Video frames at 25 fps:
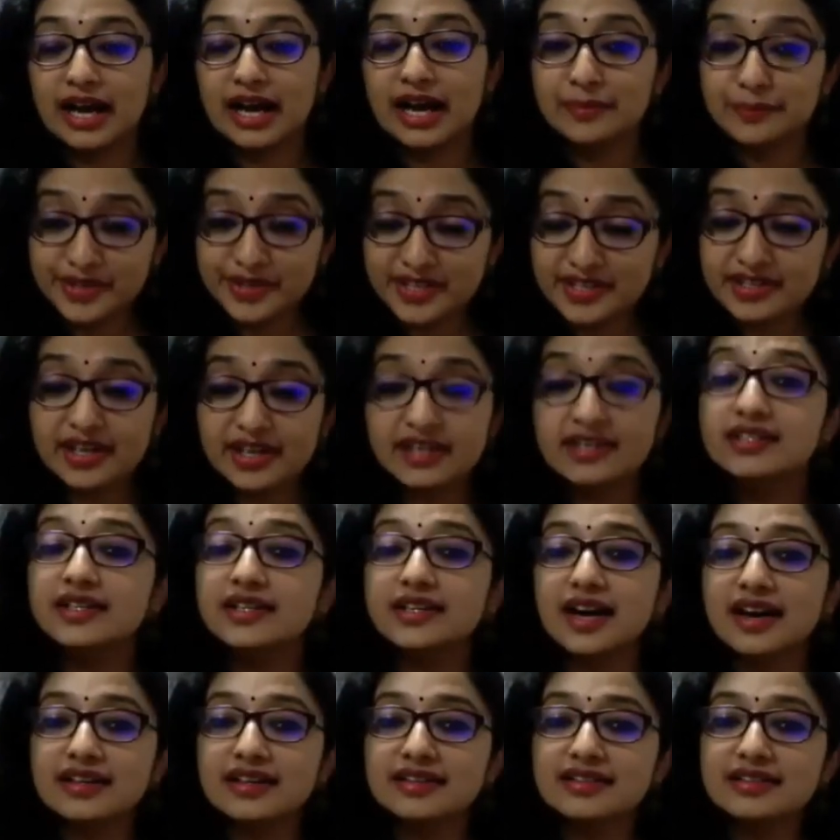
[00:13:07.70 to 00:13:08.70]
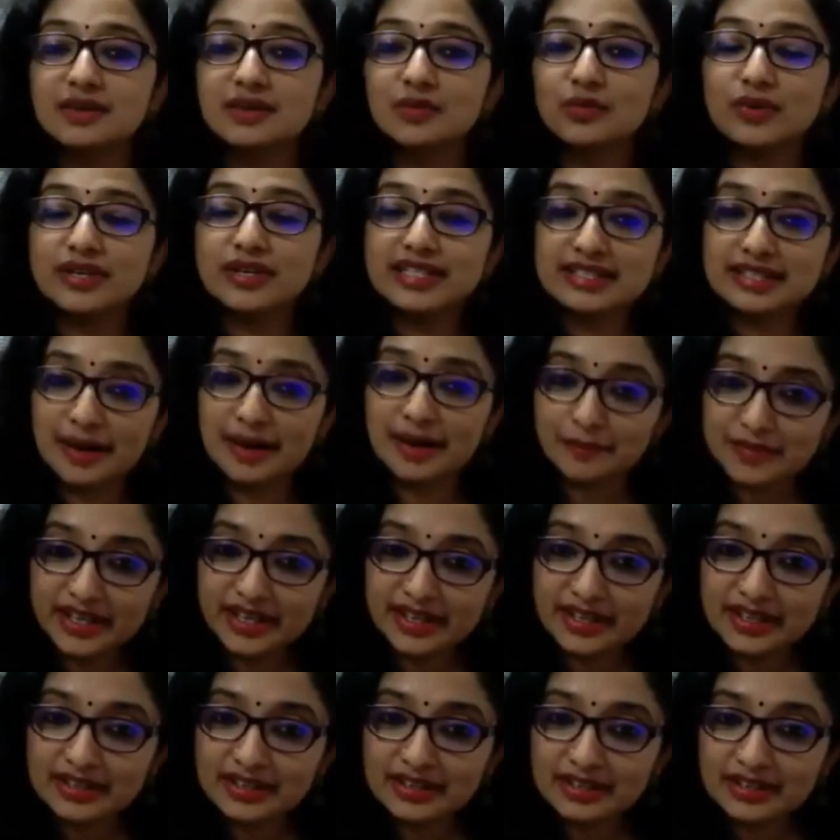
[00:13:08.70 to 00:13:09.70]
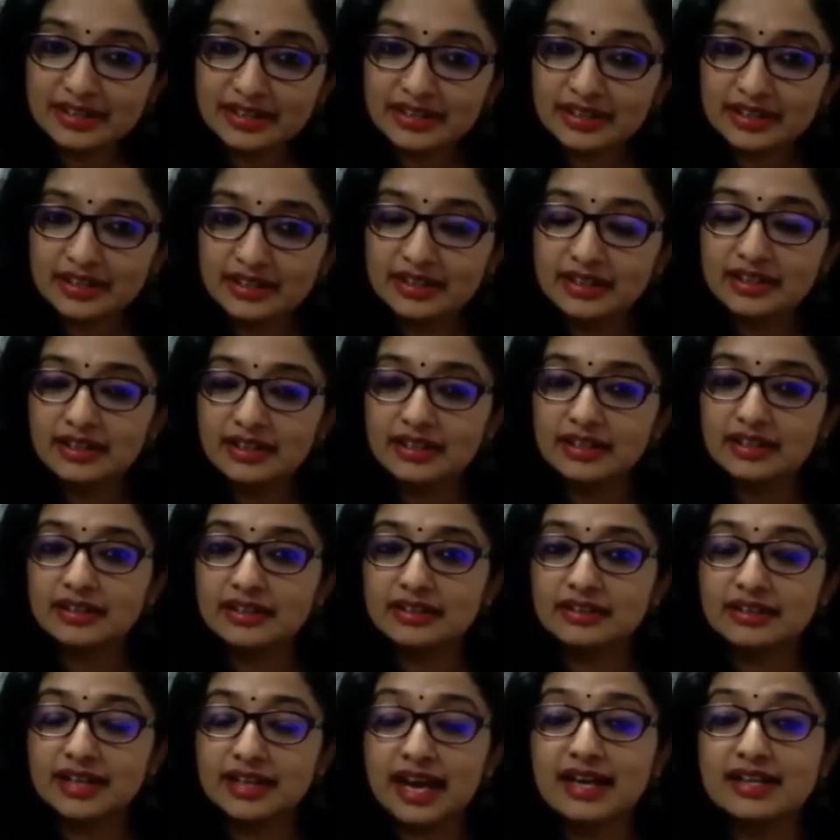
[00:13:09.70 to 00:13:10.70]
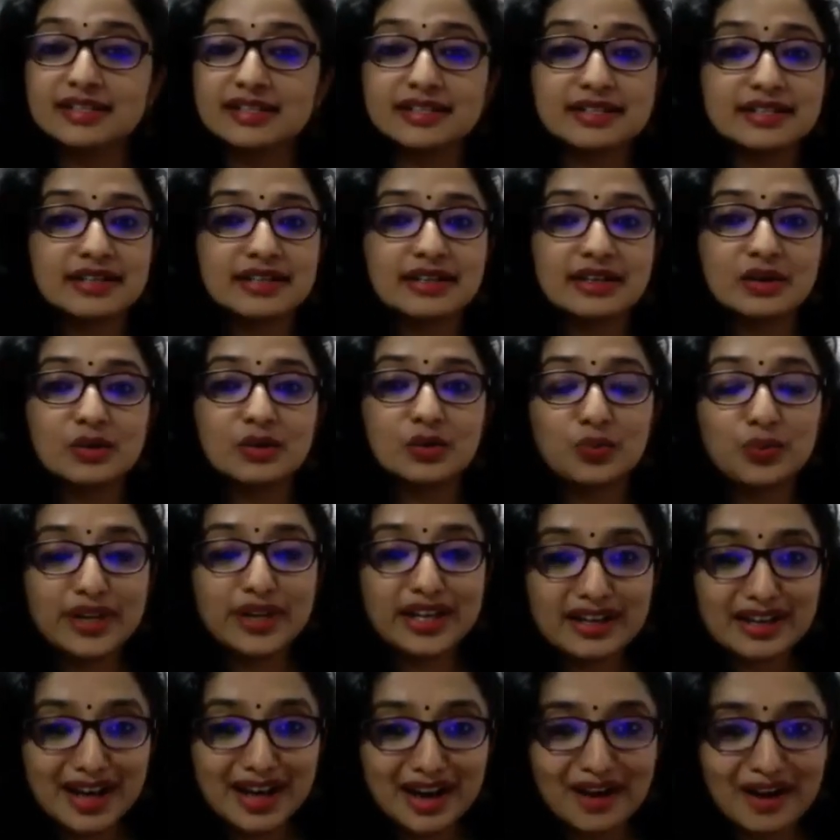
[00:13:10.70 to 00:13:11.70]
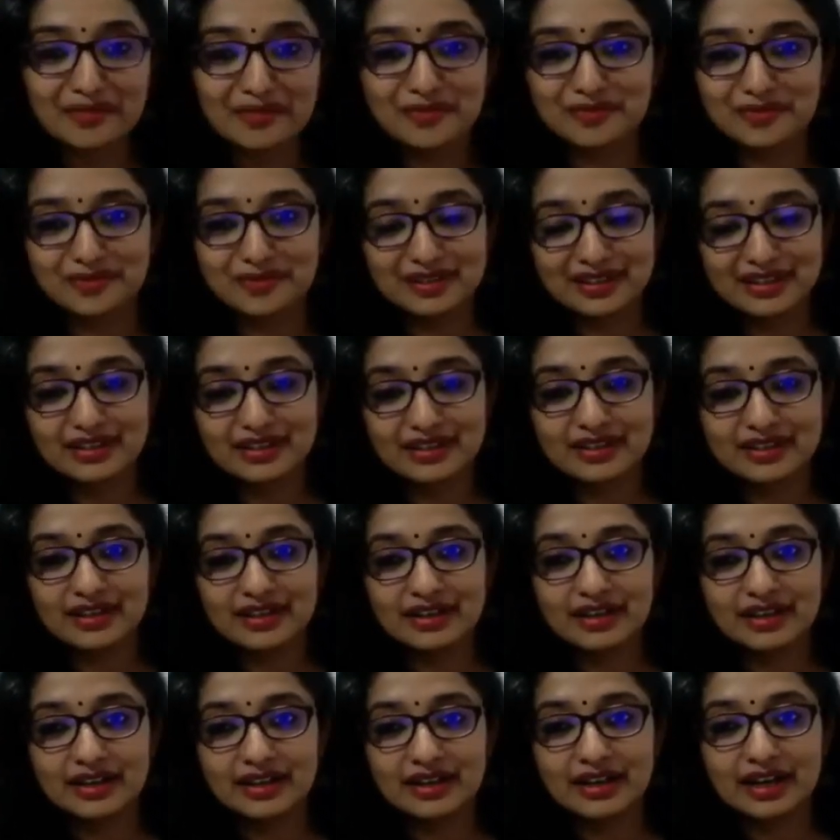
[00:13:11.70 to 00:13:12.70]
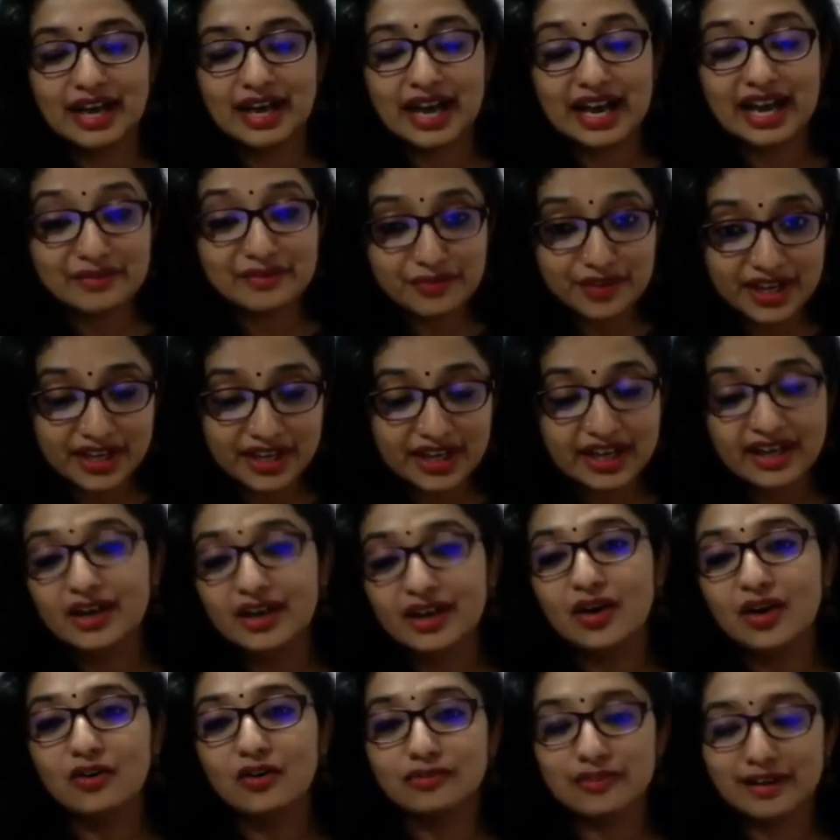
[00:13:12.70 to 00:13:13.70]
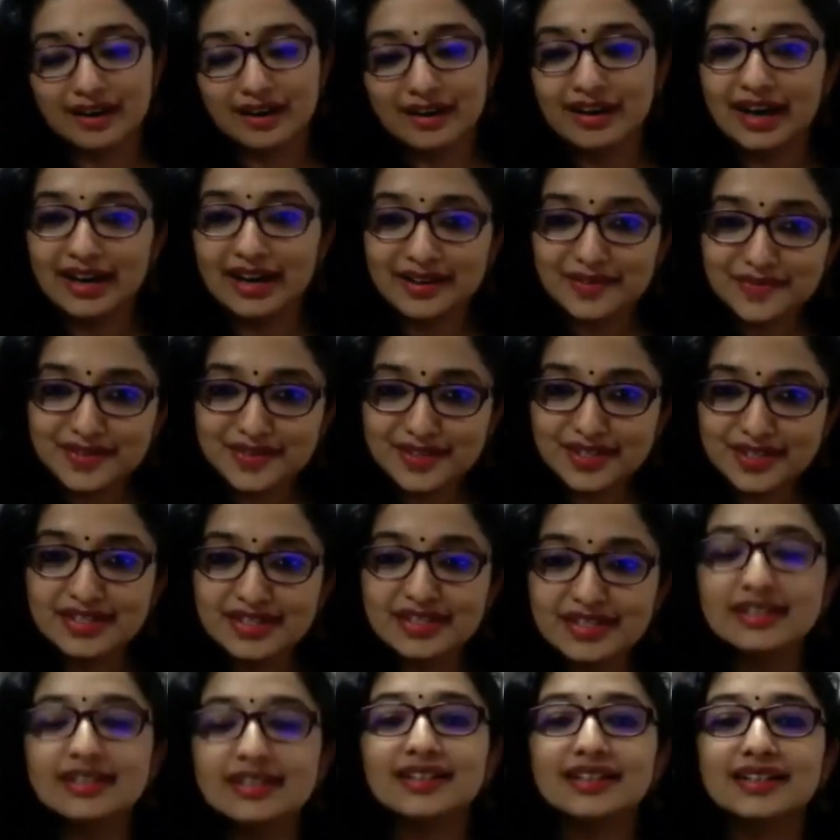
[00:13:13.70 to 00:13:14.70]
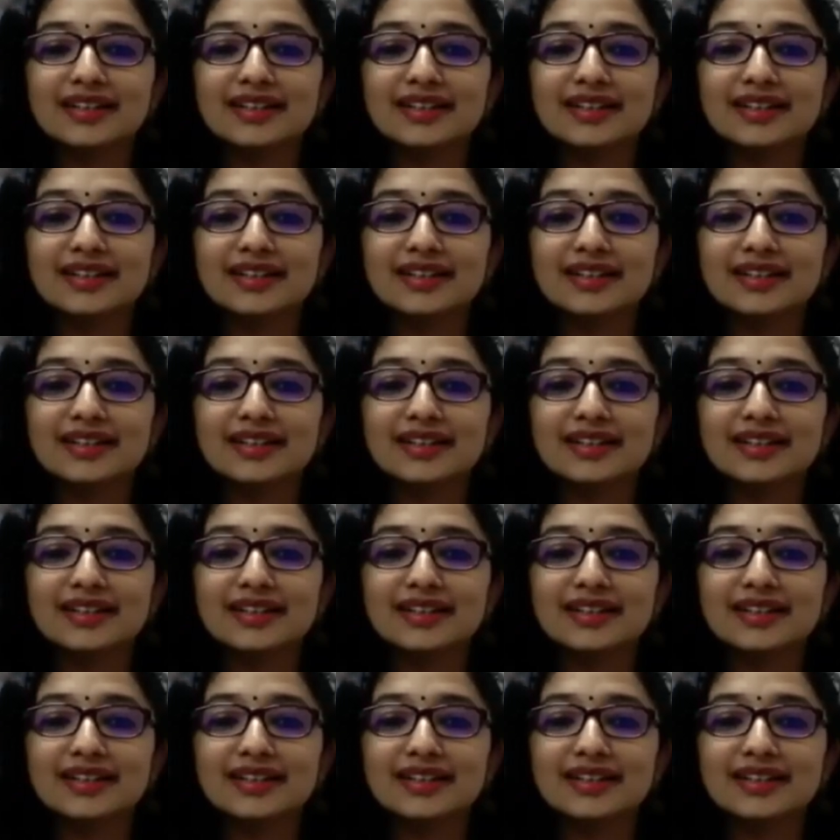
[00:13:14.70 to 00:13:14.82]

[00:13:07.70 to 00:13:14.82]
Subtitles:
and presented us with something that we love every day of our lives.